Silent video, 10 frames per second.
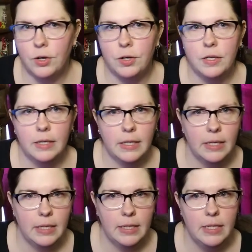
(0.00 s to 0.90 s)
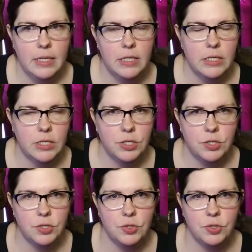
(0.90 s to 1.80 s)
currently
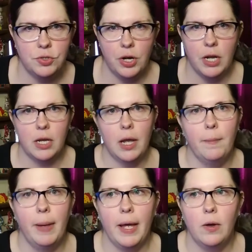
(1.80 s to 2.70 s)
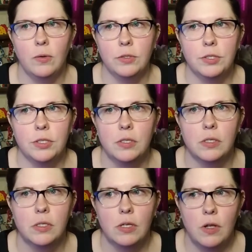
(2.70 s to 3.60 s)
drink about
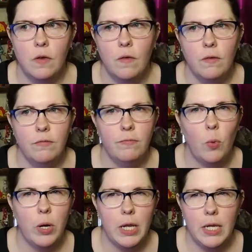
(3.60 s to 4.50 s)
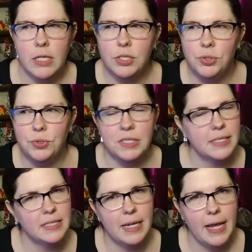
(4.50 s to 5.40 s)
40 to
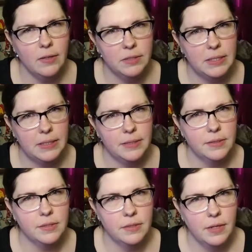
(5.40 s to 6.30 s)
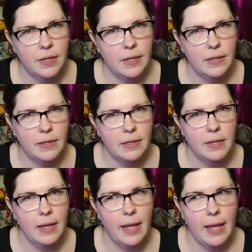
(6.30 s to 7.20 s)
60 ounces
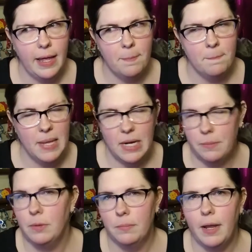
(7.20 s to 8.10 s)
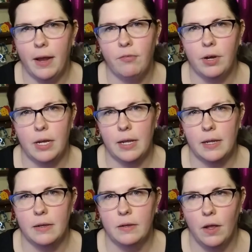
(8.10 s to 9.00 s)
minimum every
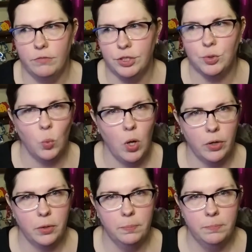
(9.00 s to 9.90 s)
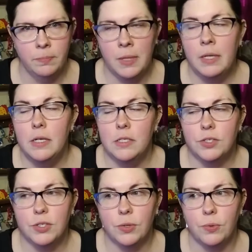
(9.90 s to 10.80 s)
day of just water.
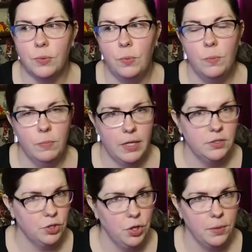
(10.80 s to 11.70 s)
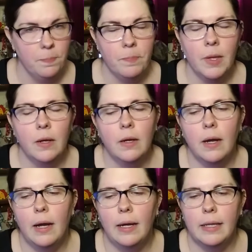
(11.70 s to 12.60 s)
So that's good.
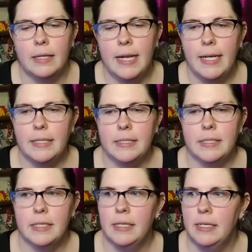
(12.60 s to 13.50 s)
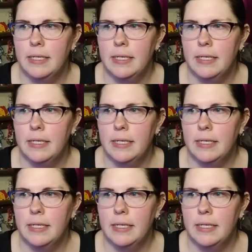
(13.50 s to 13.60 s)
The next